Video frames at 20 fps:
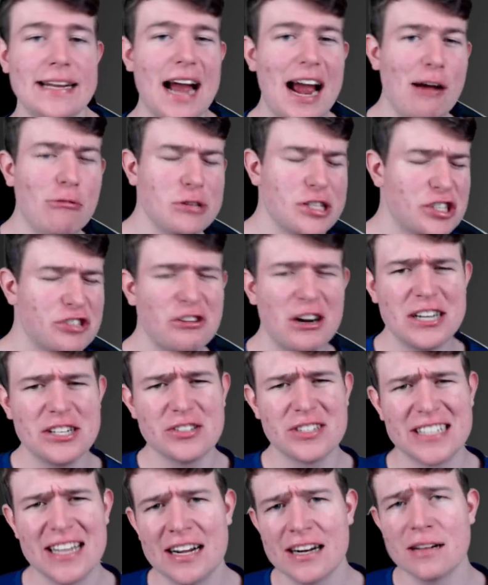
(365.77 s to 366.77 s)
I was trying to
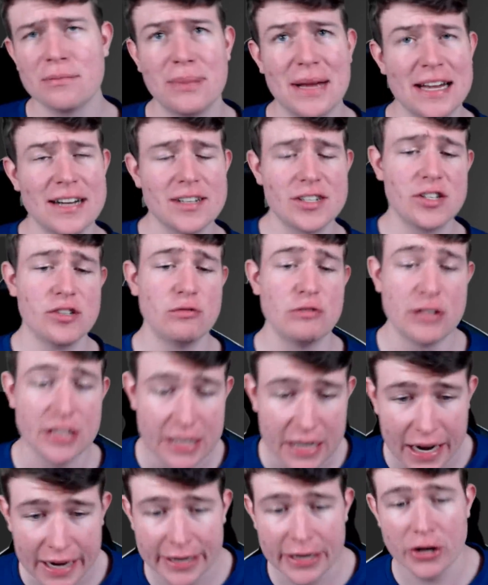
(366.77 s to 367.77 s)
cycle back to
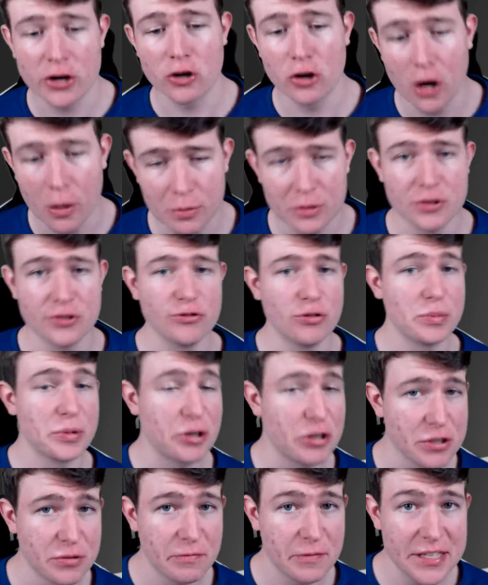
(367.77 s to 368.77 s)
another Goblin duel
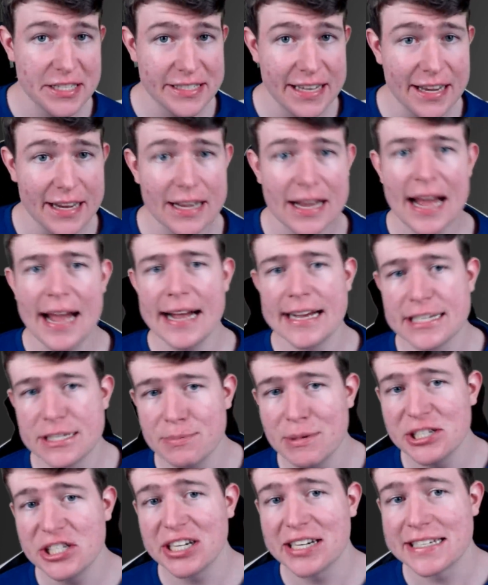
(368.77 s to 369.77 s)
because with this deck,
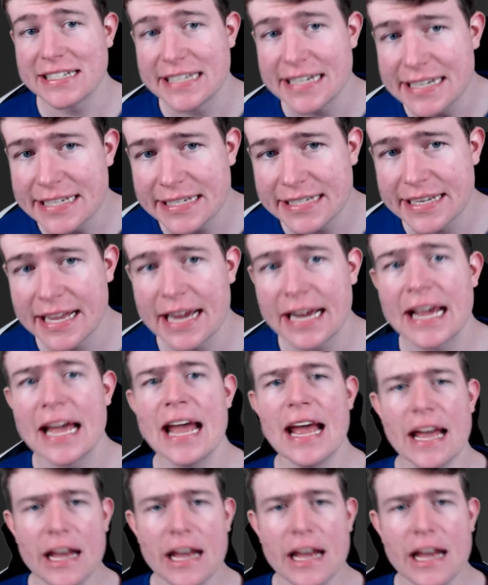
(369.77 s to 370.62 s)
especially against his deck,